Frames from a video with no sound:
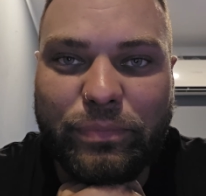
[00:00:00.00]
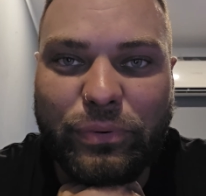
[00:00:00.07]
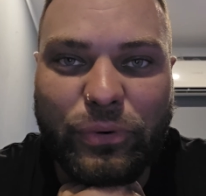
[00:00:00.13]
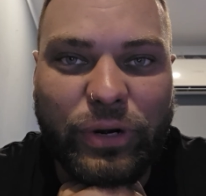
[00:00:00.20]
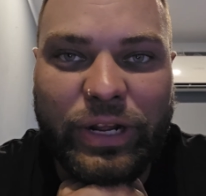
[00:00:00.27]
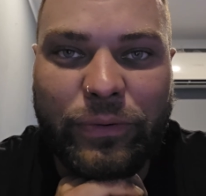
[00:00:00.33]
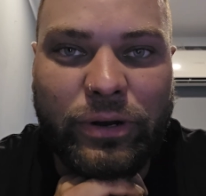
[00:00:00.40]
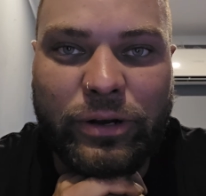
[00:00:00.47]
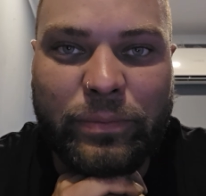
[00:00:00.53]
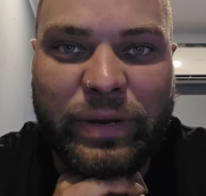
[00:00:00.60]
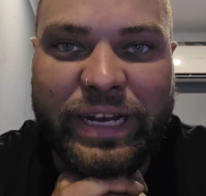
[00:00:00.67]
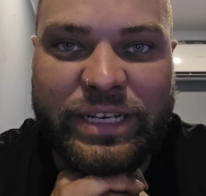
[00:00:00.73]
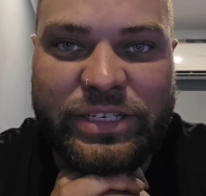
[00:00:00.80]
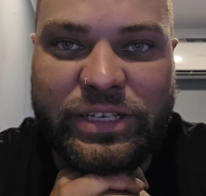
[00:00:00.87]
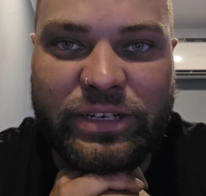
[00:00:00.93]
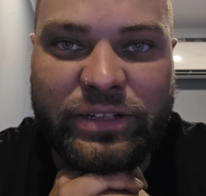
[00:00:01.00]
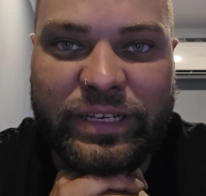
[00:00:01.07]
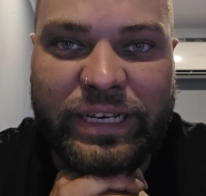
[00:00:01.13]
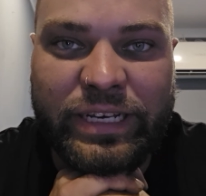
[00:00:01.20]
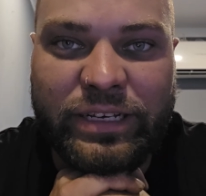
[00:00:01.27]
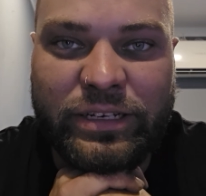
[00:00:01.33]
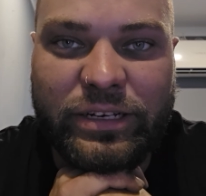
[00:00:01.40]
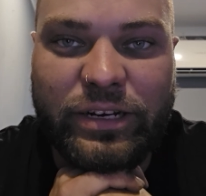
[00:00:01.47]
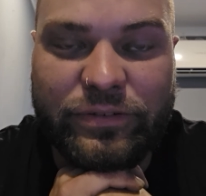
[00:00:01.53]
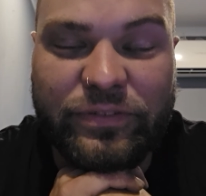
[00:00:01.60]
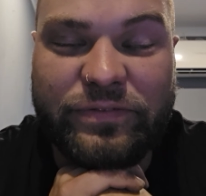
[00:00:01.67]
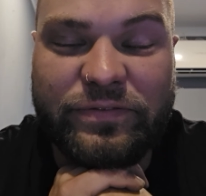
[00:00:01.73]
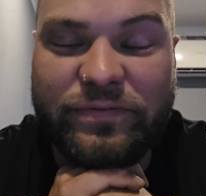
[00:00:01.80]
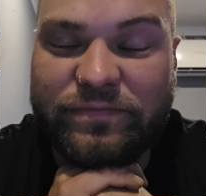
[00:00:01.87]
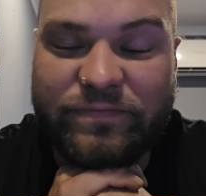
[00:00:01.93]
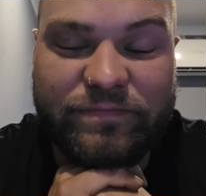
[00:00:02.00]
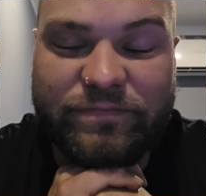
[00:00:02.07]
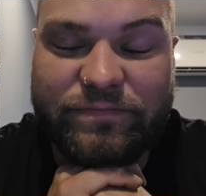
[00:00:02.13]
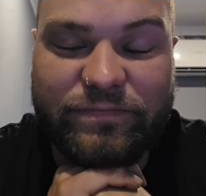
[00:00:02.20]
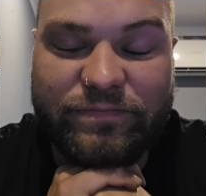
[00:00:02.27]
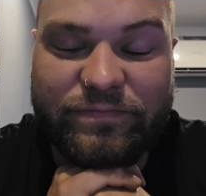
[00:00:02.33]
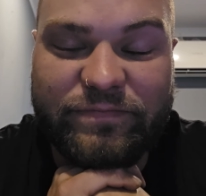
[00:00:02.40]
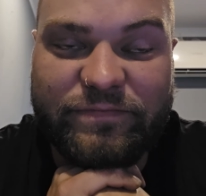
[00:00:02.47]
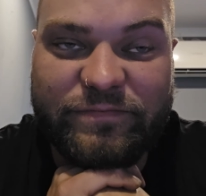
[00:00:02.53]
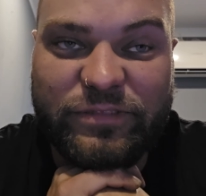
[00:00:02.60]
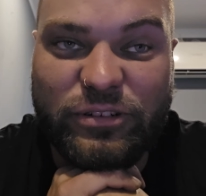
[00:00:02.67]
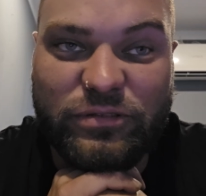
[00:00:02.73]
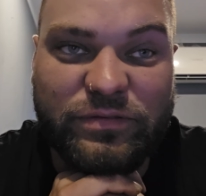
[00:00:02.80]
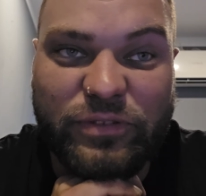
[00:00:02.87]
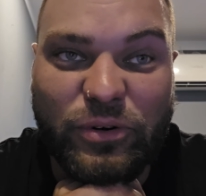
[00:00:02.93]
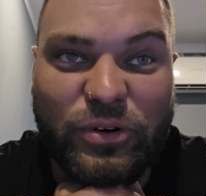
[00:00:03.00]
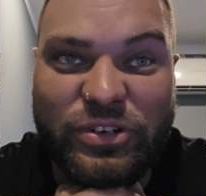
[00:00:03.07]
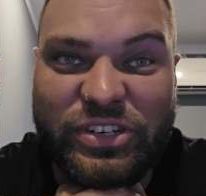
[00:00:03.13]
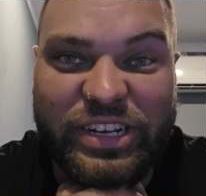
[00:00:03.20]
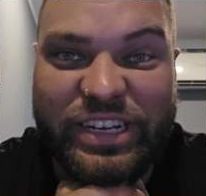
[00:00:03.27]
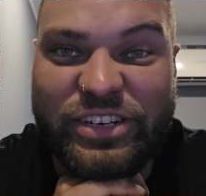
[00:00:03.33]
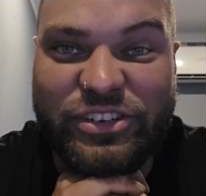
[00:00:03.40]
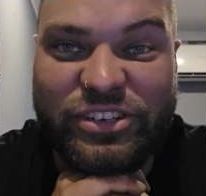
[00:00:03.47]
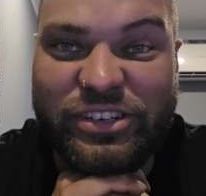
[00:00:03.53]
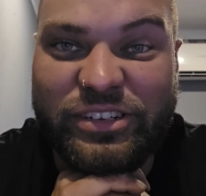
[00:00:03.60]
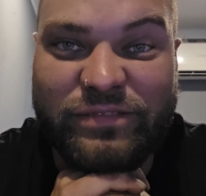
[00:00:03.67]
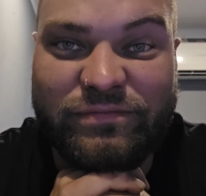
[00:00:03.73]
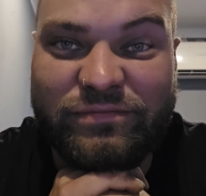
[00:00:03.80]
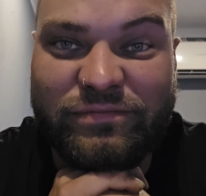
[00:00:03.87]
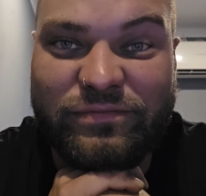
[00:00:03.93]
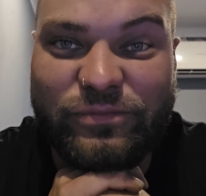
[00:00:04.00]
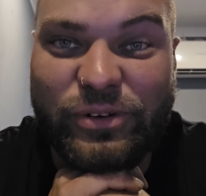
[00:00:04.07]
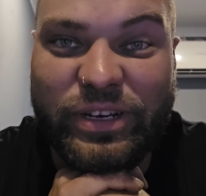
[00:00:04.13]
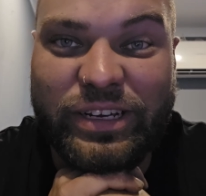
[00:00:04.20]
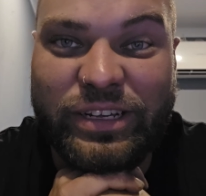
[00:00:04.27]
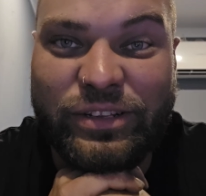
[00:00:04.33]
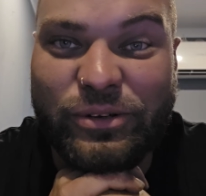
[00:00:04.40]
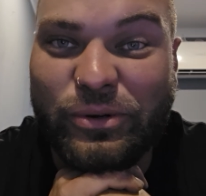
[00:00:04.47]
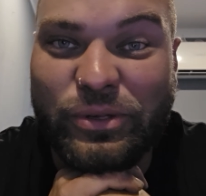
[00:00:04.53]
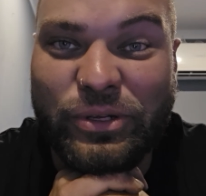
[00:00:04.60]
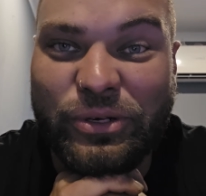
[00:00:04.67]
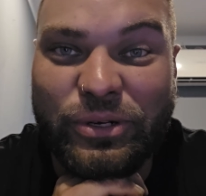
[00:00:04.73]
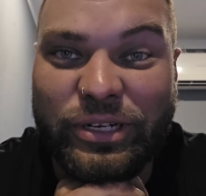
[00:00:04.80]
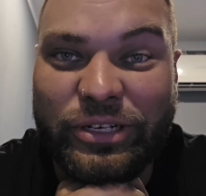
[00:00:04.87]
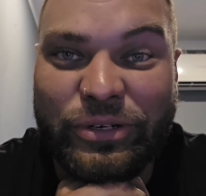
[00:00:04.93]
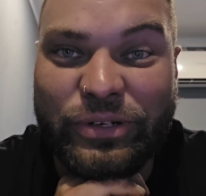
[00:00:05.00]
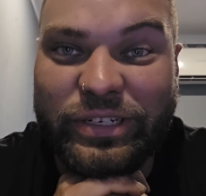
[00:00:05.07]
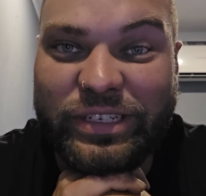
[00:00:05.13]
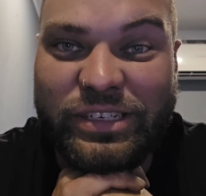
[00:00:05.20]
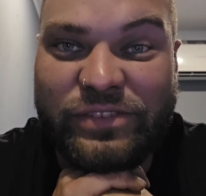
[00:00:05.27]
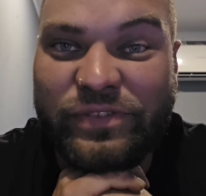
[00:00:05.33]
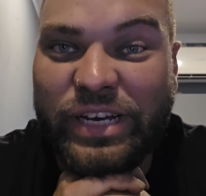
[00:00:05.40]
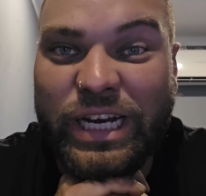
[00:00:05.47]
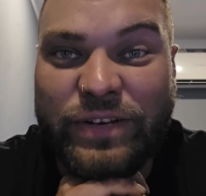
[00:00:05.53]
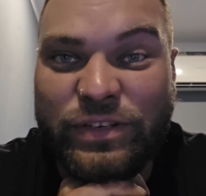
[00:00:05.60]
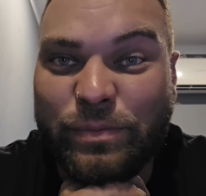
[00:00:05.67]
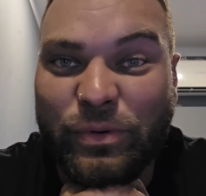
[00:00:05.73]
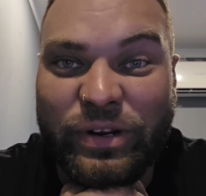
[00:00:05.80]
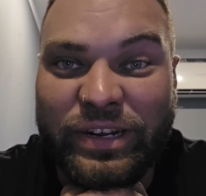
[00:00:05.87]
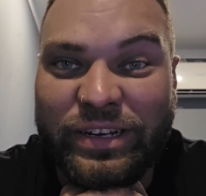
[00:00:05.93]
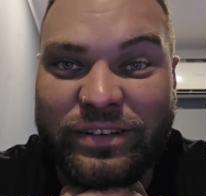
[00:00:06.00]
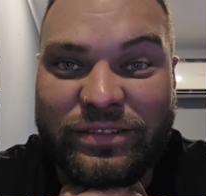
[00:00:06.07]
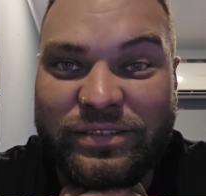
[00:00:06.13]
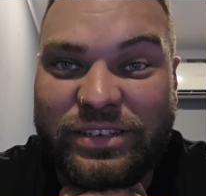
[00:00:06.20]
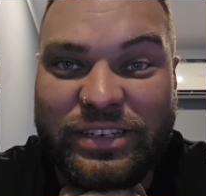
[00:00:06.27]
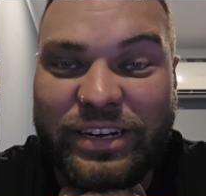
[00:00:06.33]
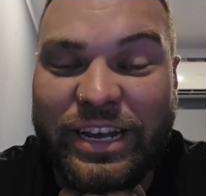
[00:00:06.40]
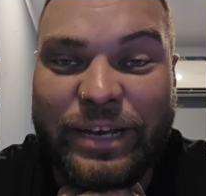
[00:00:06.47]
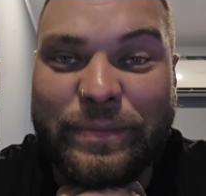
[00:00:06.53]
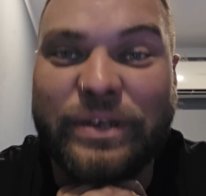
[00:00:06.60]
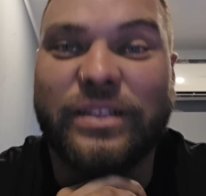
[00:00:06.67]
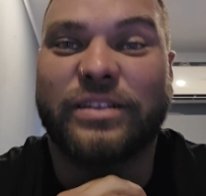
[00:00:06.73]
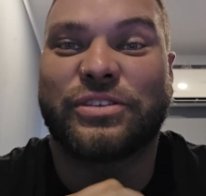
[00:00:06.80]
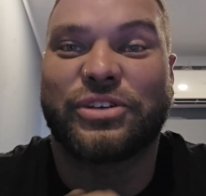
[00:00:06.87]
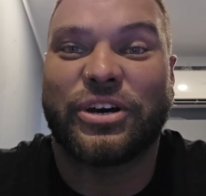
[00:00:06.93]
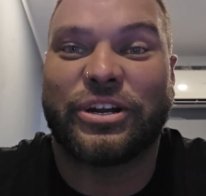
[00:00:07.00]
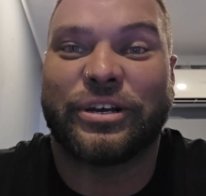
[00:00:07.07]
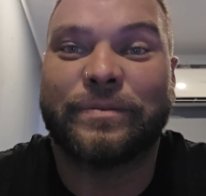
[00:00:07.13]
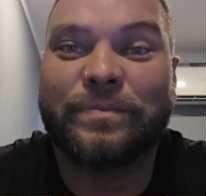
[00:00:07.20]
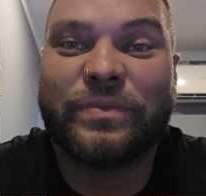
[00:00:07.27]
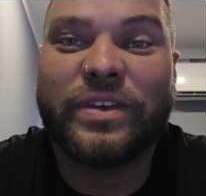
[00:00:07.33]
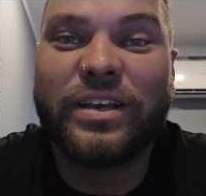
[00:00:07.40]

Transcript: Pretty well basically a full forged engine with all the goodies, valve springs, you name it, it's got it.